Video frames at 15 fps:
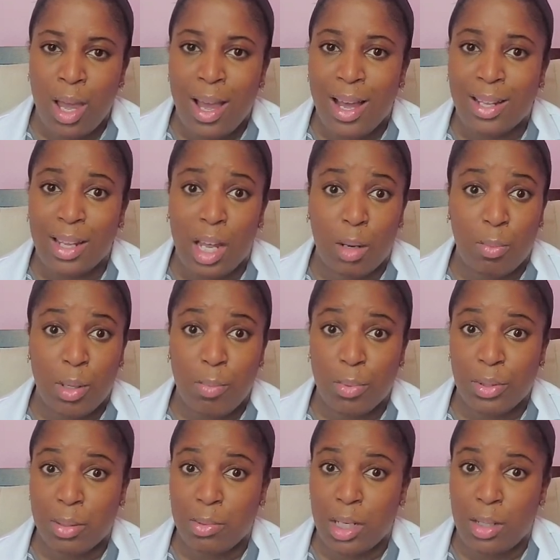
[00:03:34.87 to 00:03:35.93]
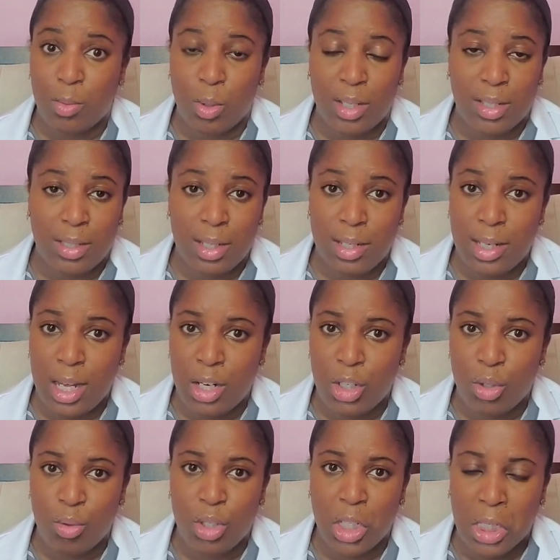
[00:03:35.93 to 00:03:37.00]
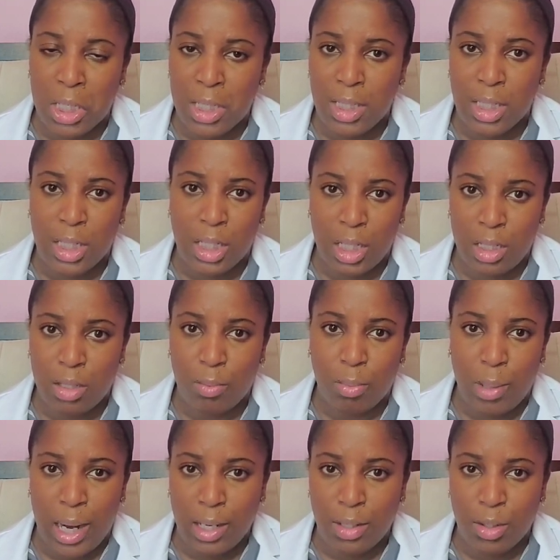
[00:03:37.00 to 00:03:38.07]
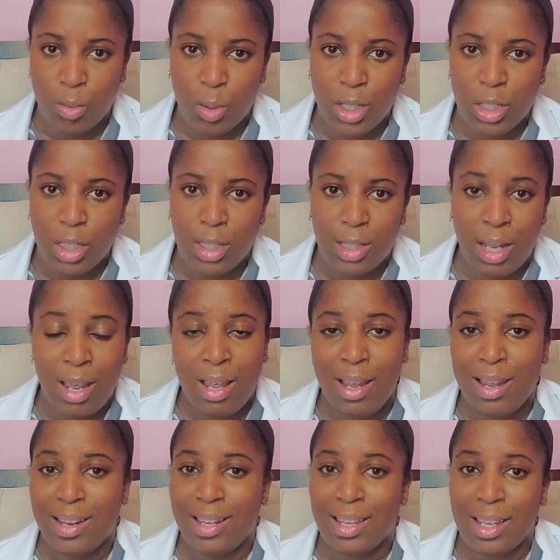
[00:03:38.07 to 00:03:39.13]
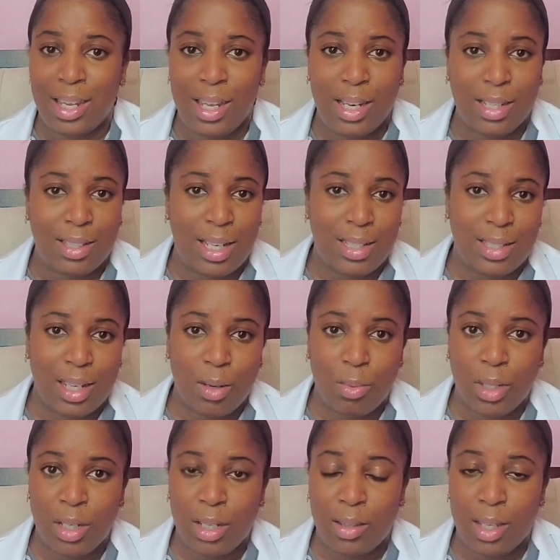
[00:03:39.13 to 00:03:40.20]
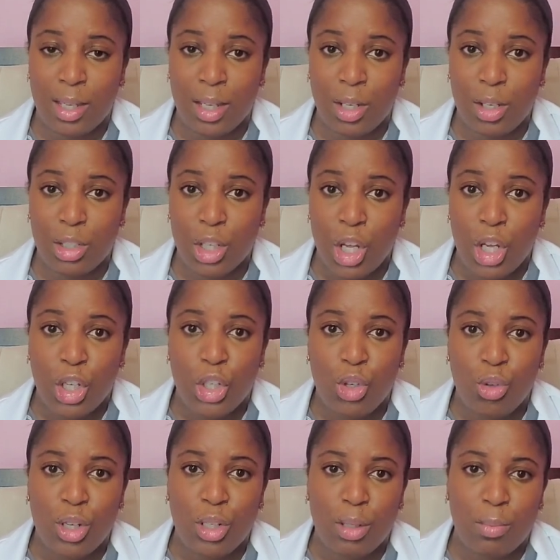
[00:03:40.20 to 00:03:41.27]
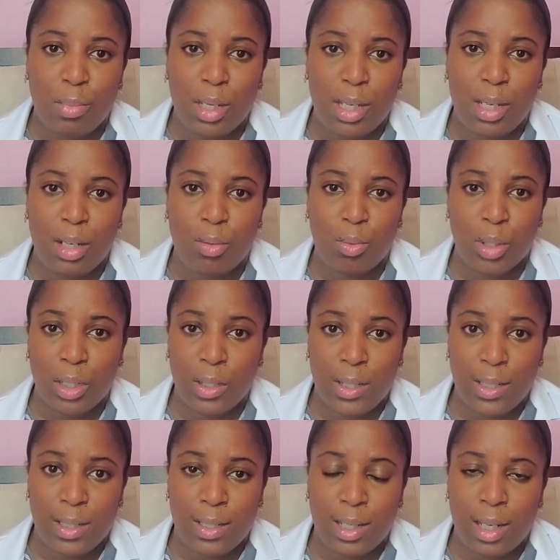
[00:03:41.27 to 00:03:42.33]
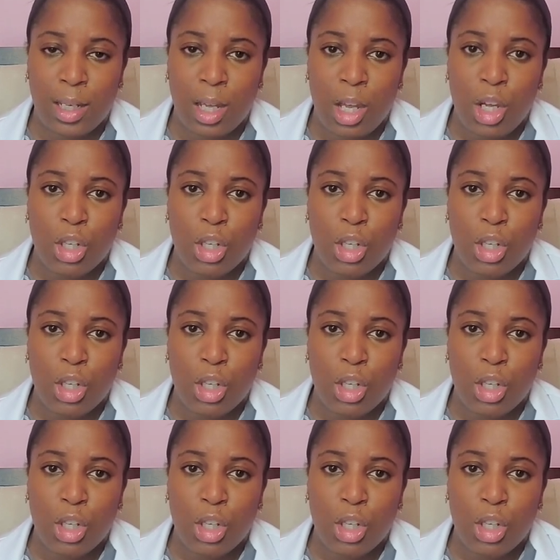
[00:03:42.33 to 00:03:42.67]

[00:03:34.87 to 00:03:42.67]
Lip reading: A lot of people sometimes want to sit down and do tons and tons of practice questions. And again, as I say with anything else, you need to be realistic.